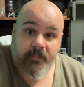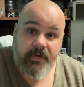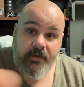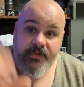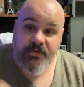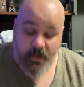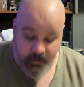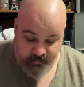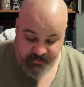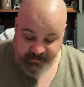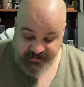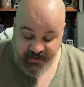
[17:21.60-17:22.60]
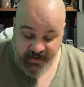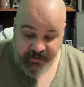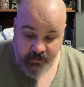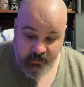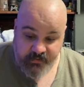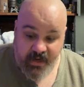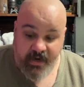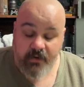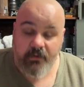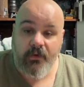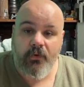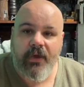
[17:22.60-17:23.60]
So I'm just a
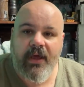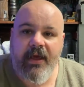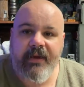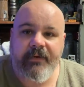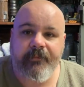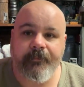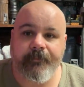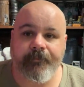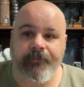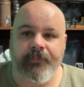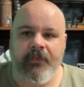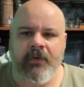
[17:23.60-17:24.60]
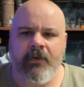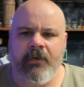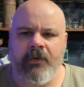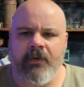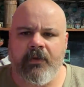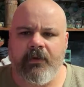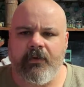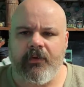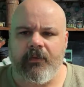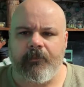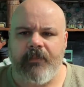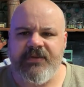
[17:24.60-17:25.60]
tired little guy.
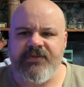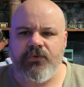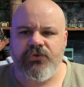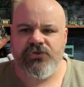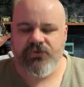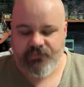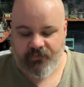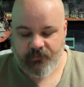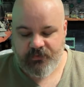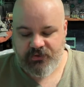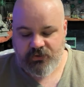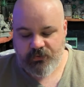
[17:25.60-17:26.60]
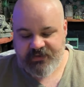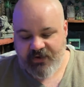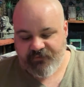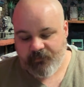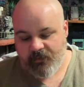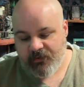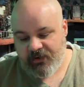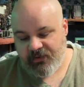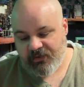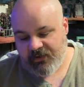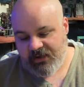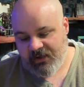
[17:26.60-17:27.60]
Missile shoots out from underneath
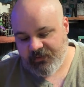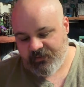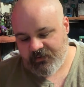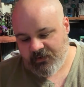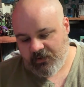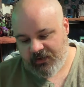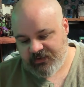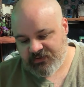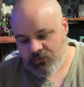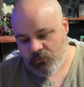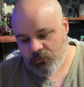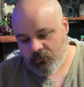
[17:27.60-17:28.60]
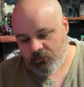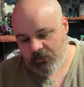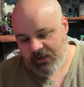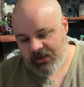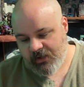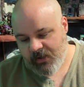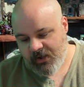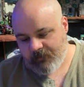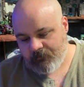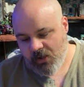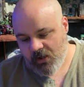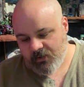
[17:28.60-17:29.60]
it. Yeah. All right. So, like, am I
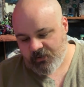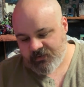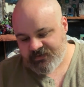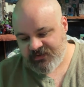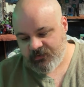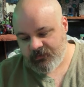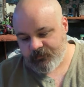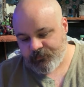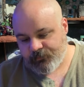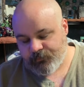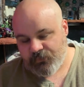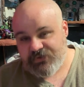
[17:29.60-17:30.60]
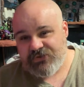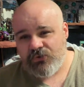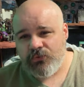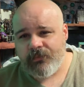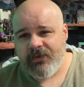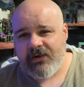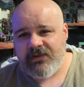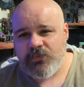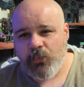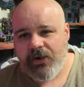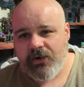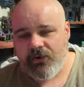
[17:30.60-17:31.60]
bonkers to presume that it's
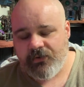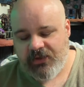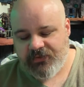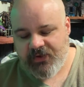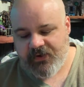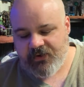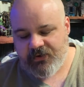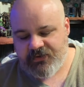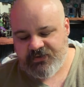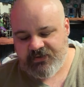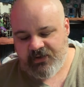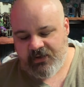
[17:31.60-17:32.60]
weird that there's